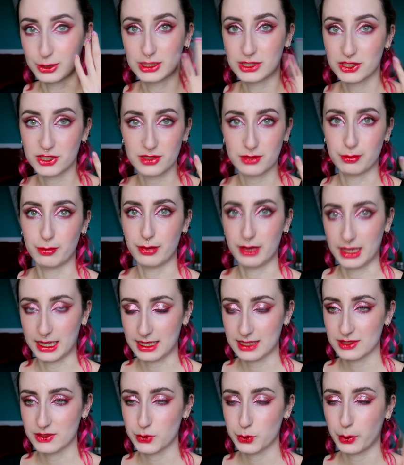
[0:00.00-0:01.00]
just
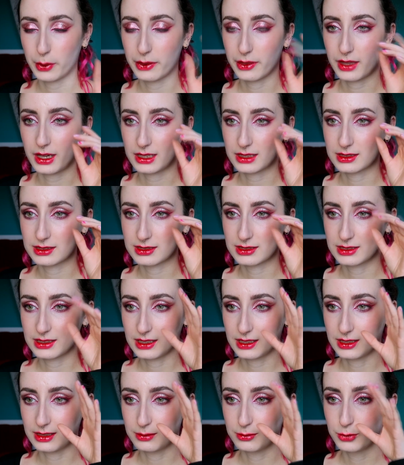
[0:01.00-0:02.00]
blends without
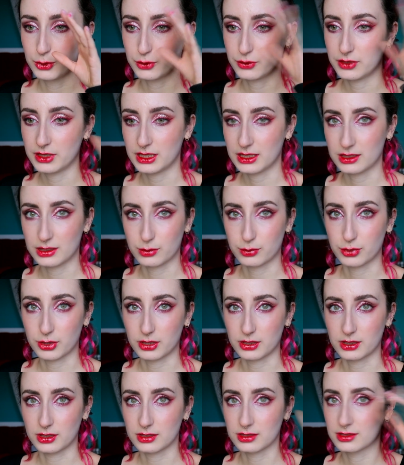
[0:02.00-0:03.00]
moving the
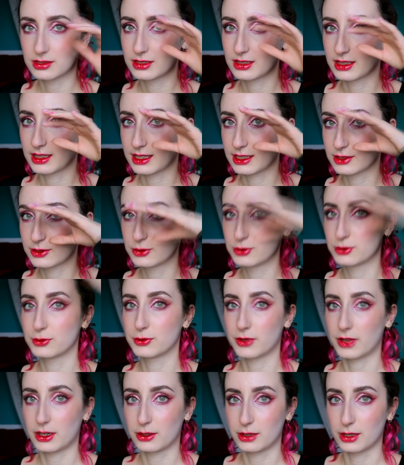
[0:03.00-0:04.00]
product like too
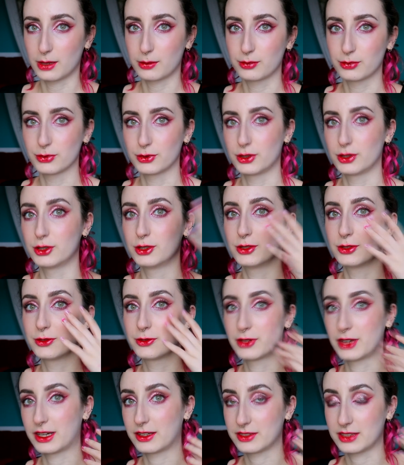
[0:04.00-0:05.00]
far up or
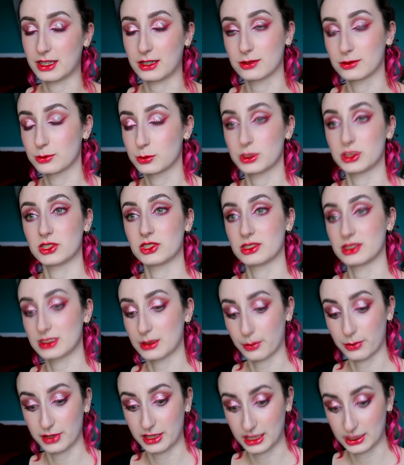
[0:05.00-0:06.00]
far down, which is
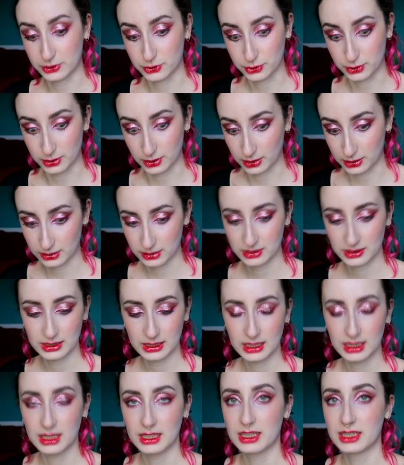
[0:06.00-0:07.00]
something I do a lot.
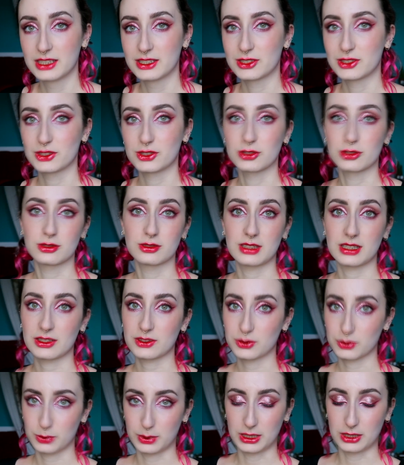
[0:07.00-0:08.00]
So
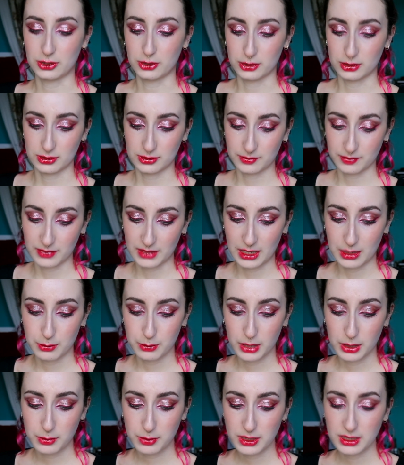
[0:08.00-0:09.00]
that's really good.
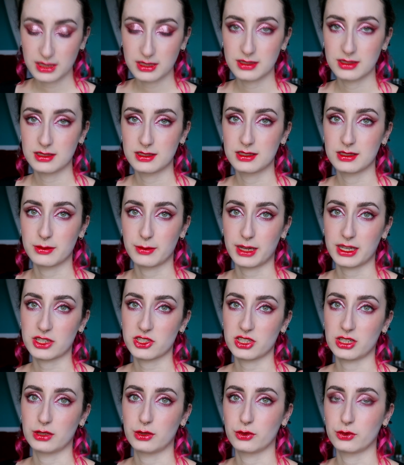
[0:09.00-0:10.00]
And maybe the matte
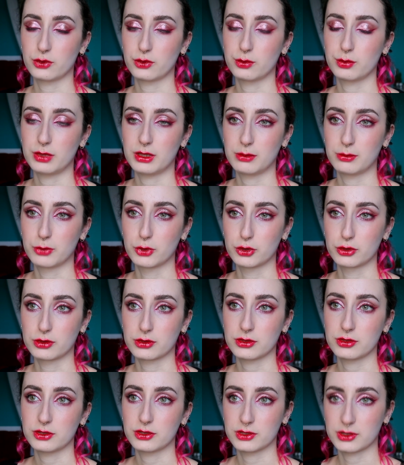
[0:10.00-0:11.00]
shadows would be
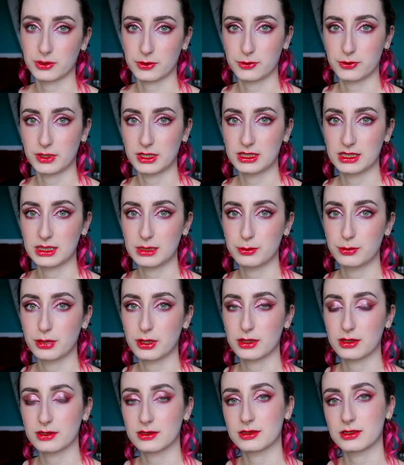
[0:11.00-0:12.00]
more user-friendly,
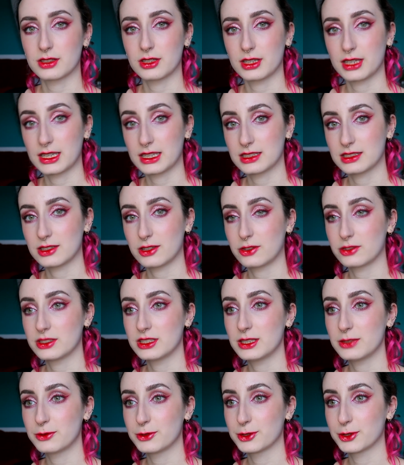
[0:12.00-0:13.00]
but again,
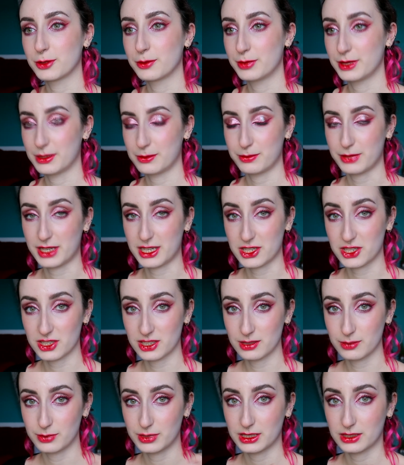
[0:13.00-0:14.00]
only if you're a bit
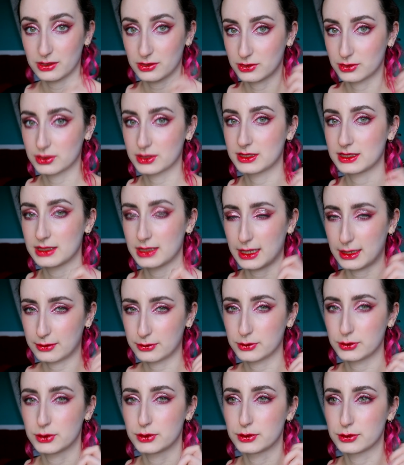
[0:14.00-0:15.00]
patient, because you still
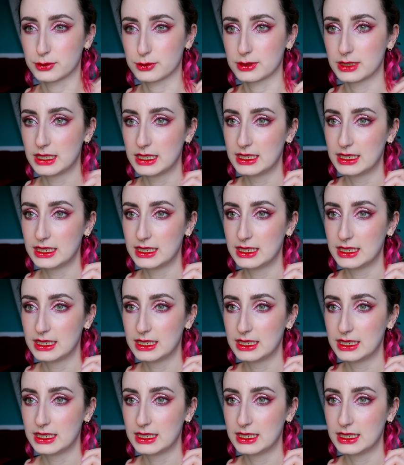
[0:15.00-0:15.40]
have to